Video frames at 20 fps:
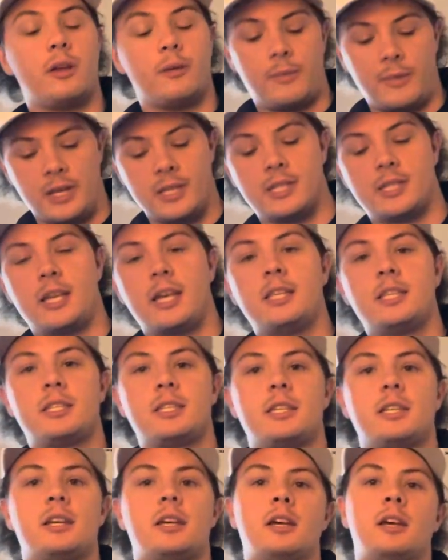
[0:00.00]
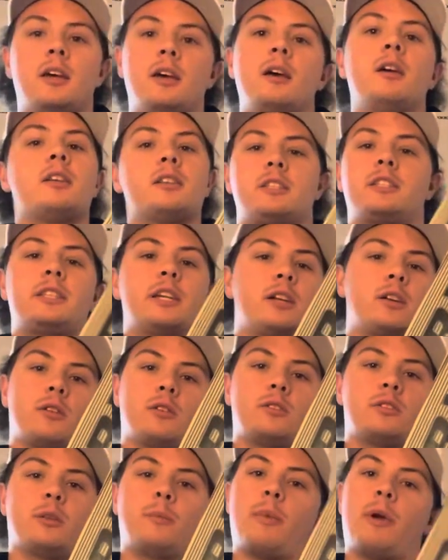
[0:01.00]
it made sense. Stick
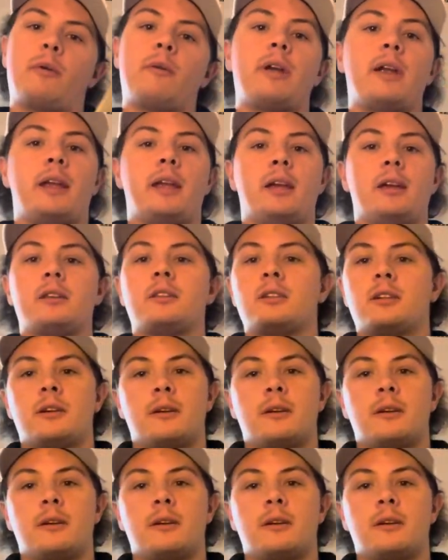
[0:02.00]
goes in my right hand.